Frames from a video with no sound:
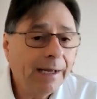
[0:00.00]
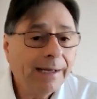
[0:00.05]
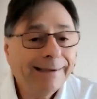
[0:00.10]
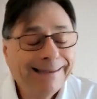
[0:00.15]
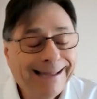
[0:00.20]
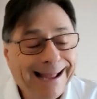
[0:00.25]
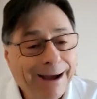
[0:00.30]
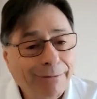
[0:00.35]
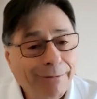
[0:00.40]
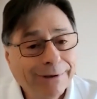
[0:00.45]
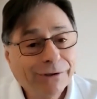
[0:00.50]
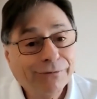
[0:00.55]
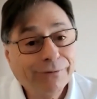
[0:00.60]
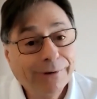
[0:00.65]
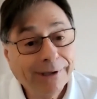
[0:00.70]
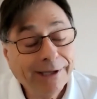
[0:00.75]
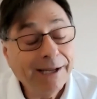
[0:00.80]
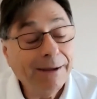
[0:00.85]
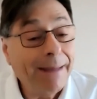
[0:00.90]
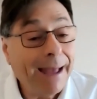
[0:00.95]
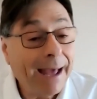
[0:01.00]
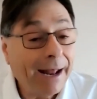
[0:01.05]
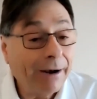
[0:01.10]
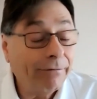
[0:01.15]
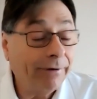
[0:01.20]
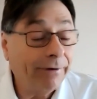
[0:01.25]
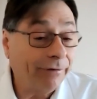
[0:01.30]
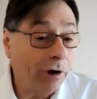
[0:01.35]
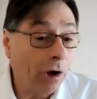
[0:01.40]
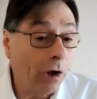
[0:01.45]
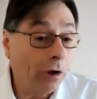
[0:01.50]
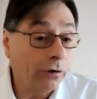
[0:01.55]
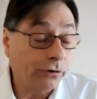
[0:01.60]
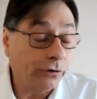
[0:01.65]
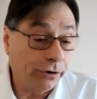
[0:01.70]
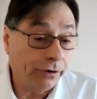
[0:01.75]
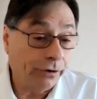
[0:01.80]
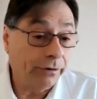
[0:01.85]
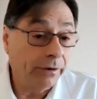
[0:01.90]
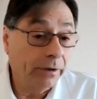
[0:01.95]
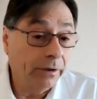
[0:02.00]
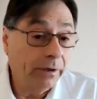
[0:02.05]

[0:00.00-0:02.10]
now it's really a matter of culture.